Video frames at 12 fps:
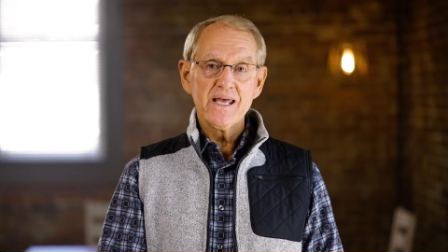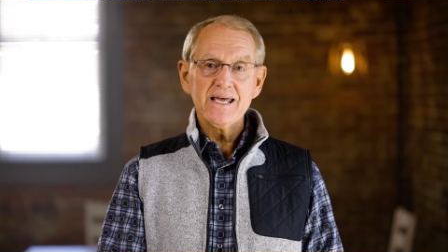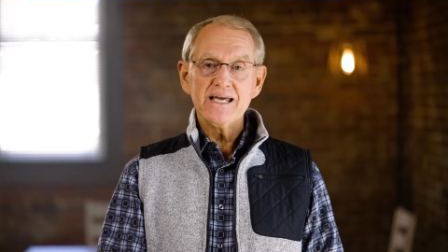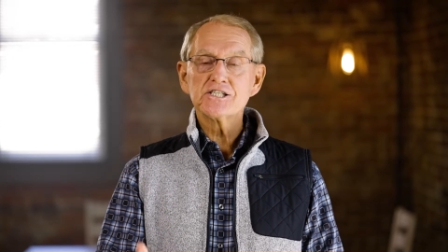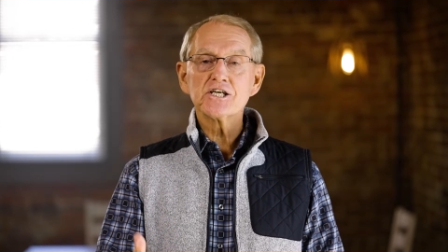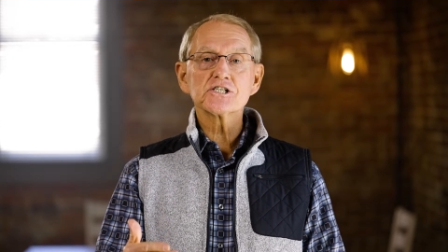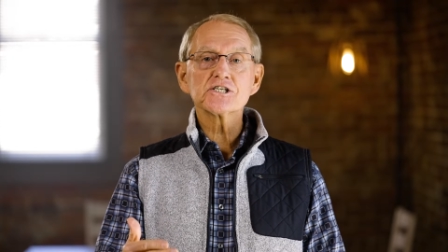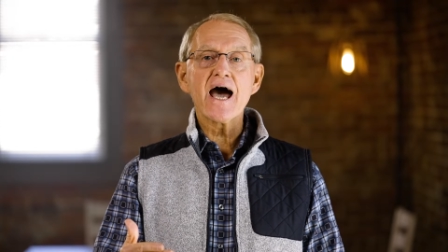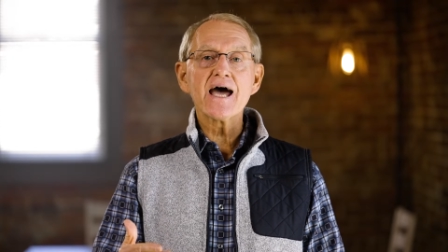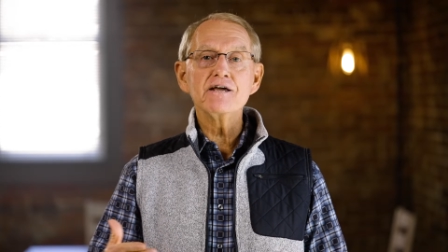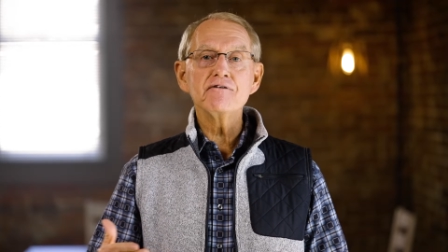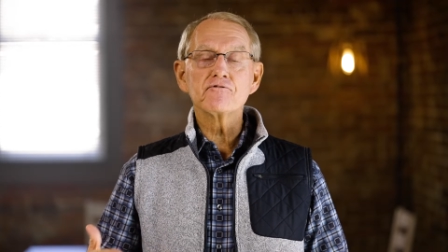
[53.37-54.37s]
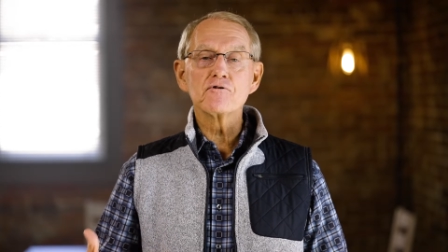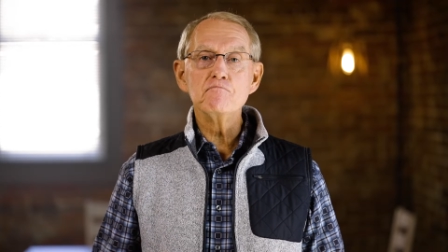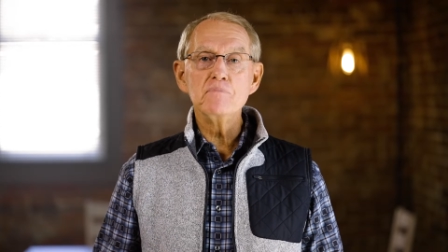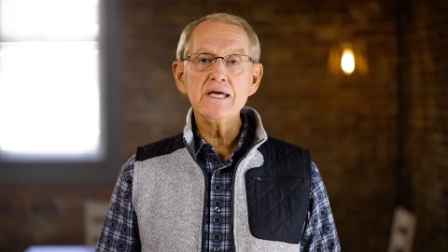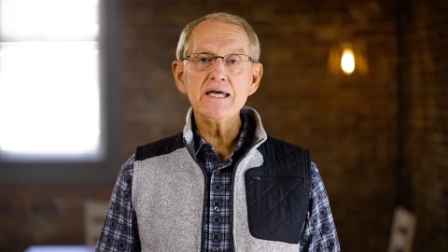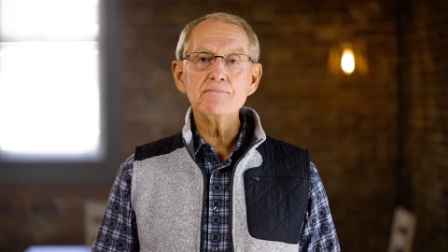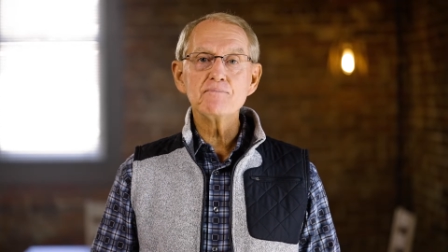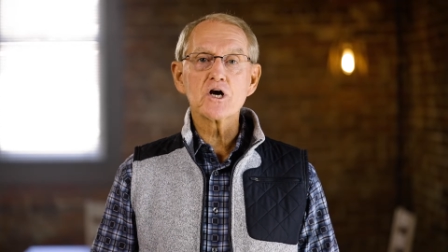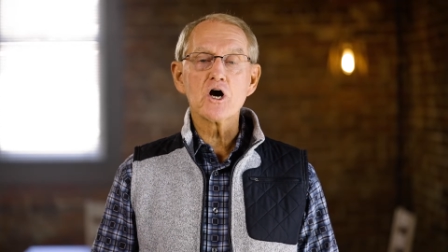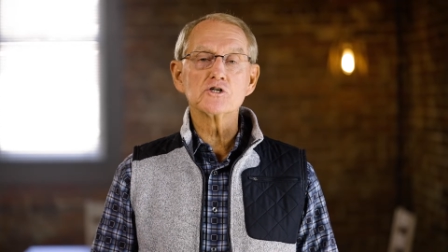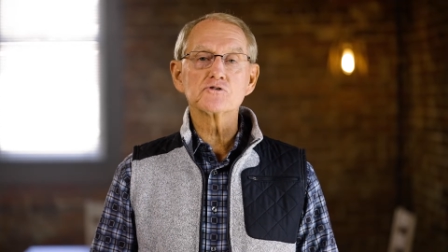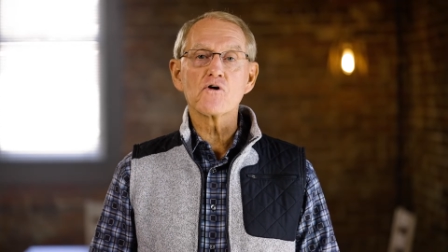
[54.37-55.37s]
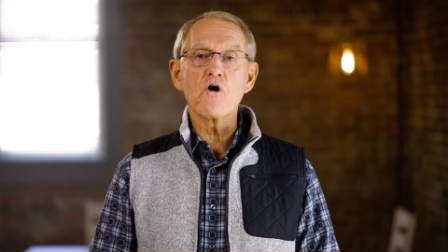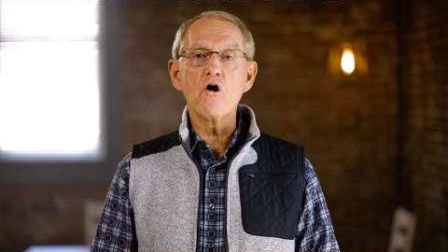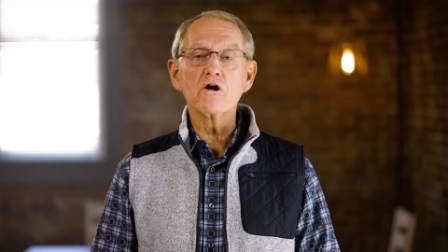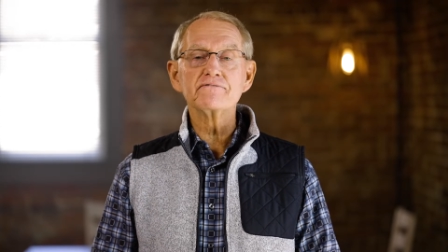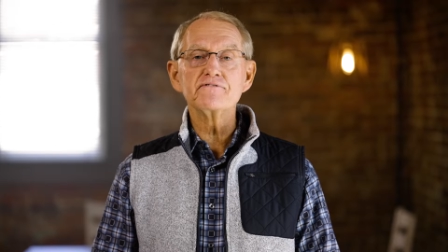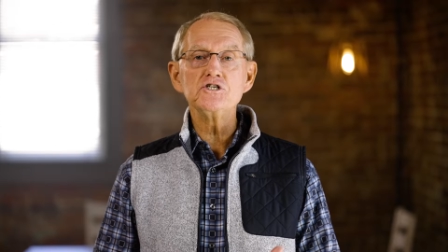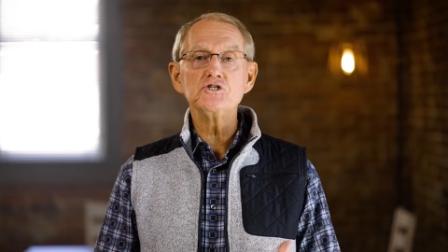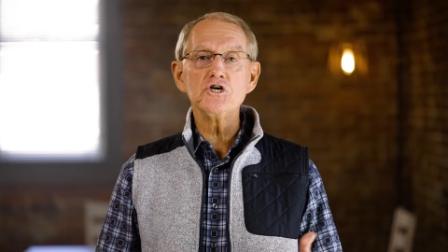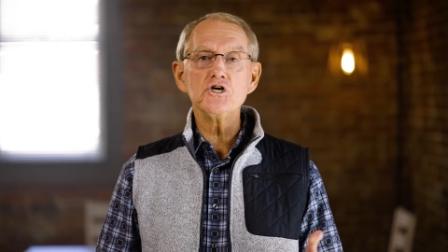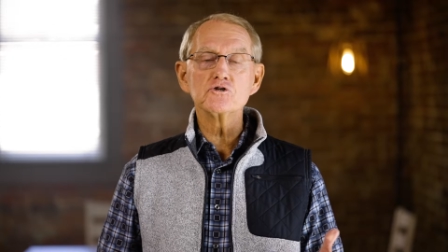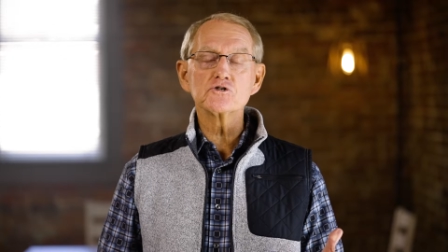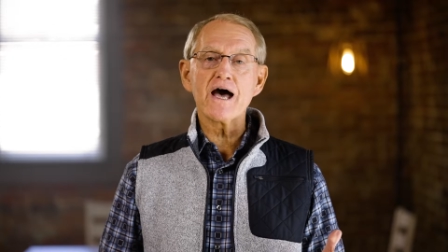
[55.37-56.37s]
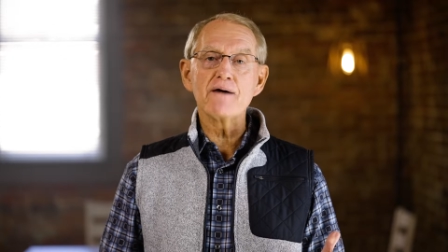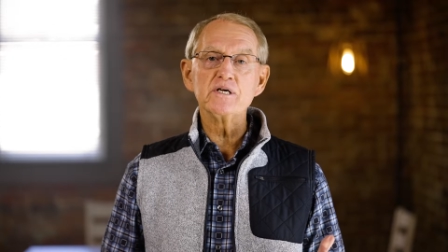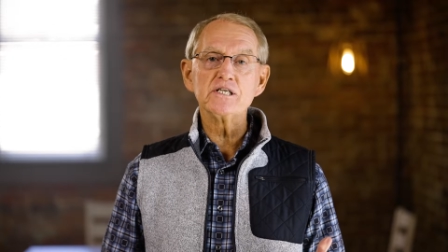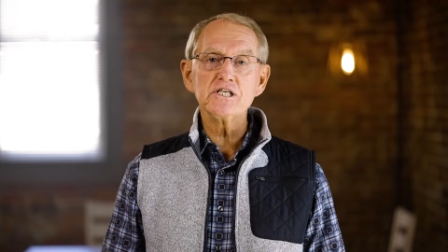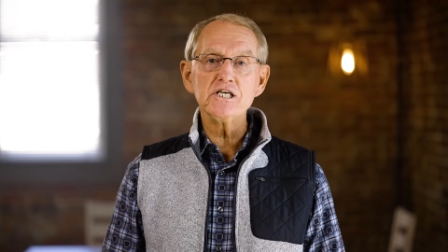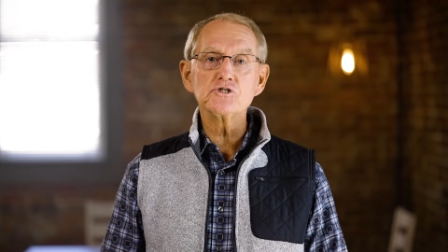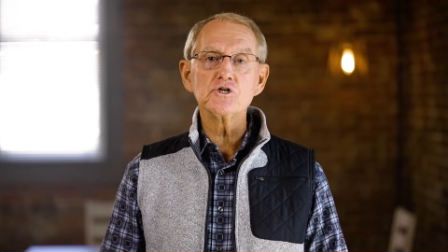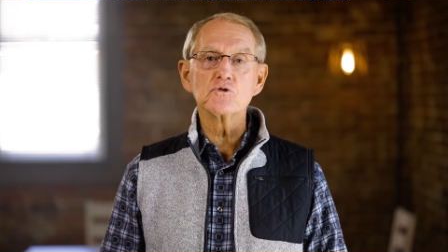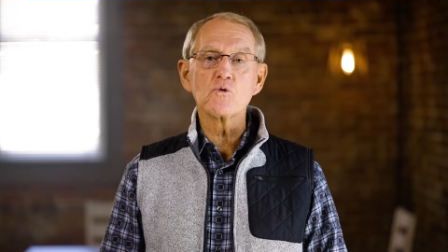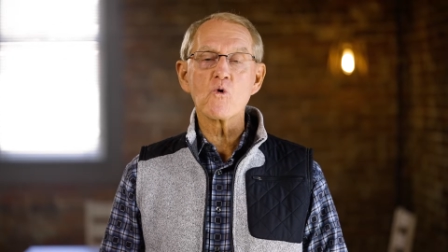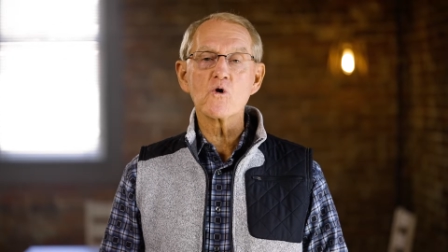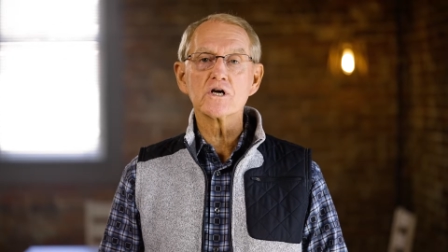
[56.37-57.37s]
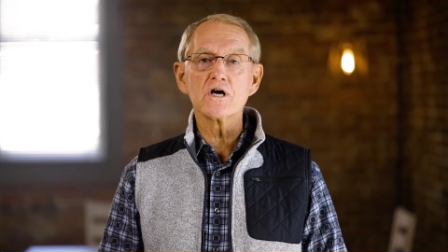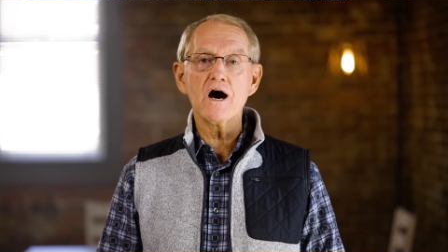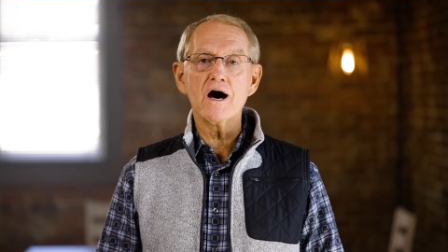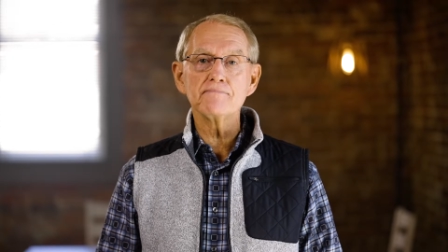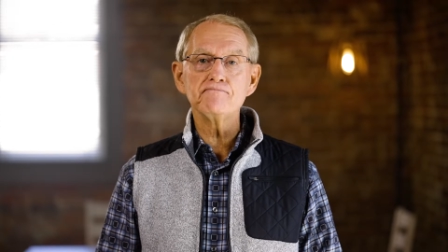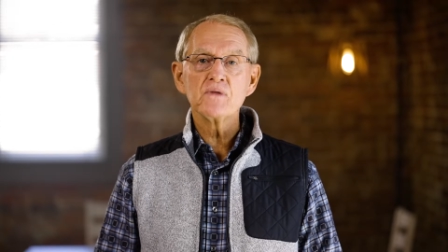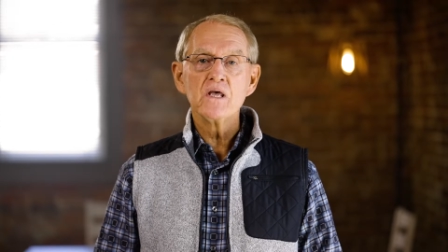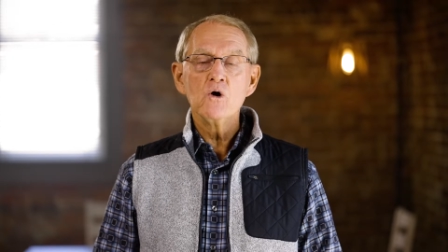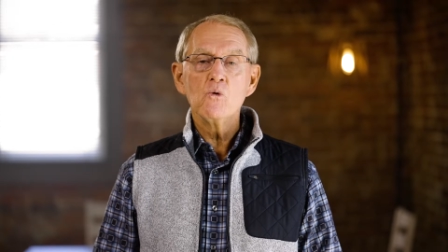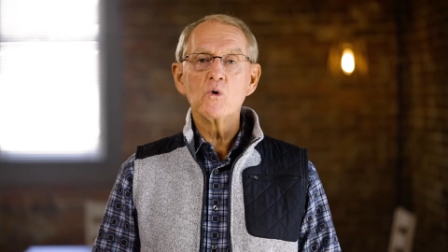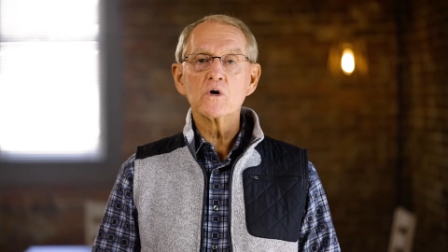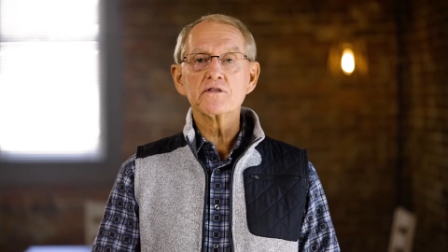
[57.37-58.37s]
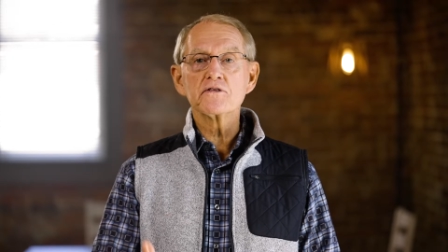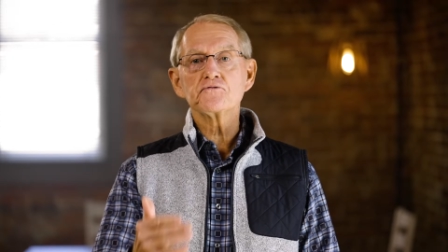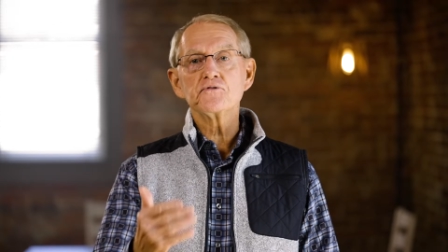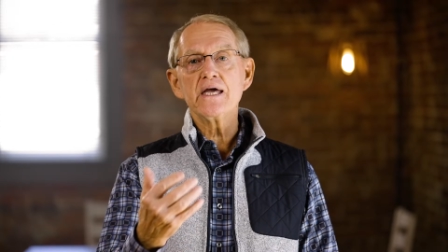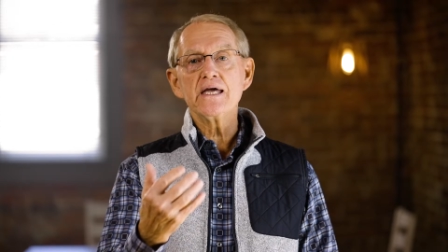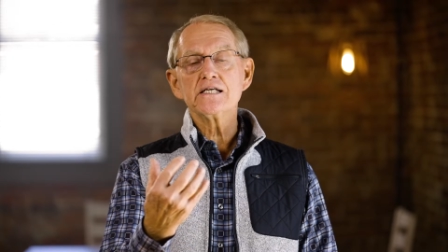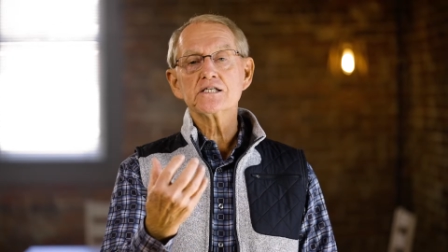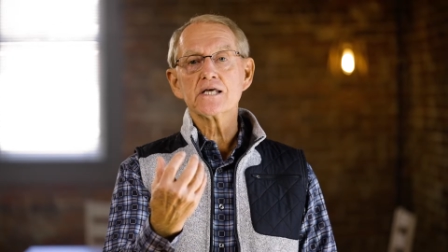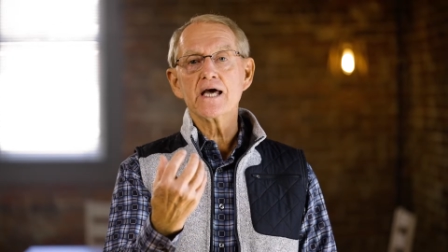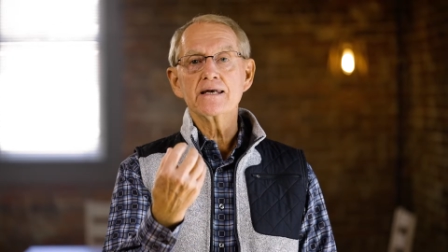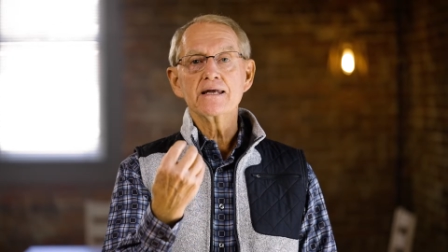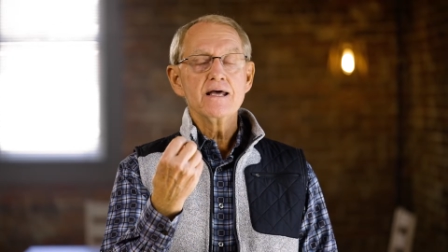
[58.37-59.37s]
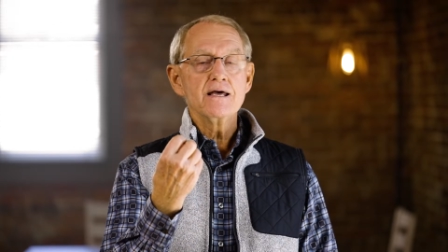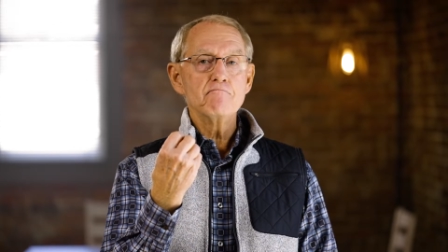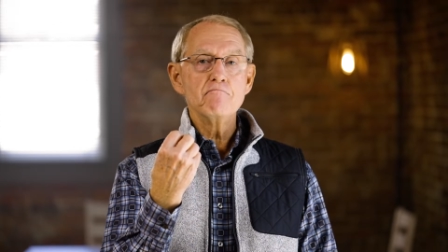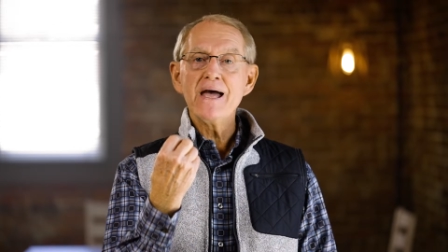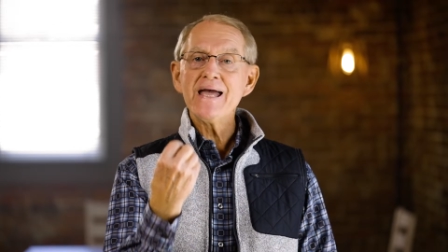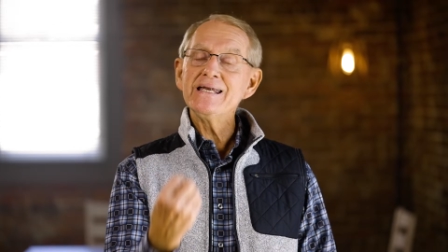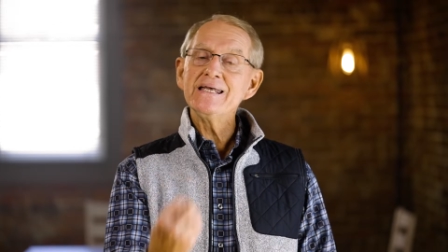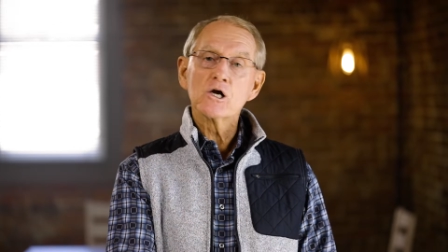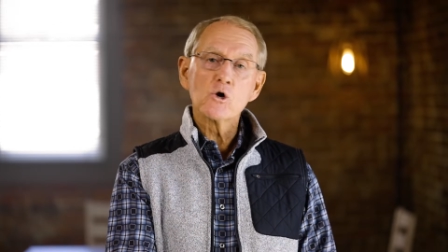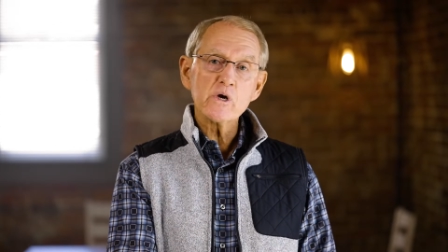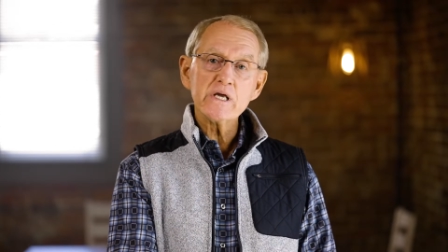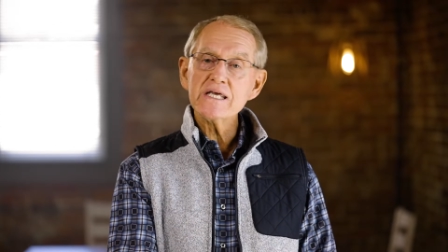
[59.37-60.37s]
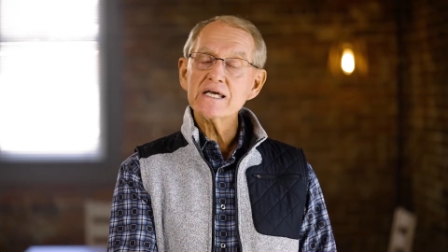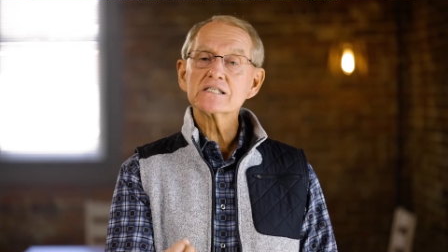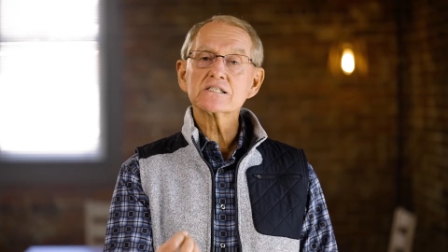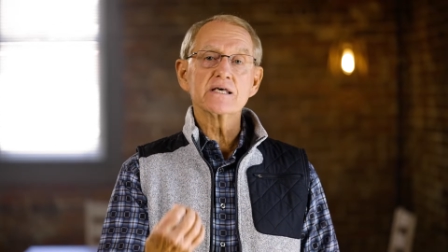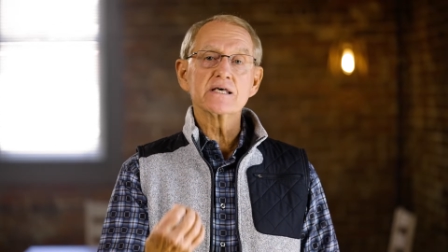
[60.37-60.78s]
It's exciting for me because for all of these years I've been teaching the Word of God. One of the things that main ingredients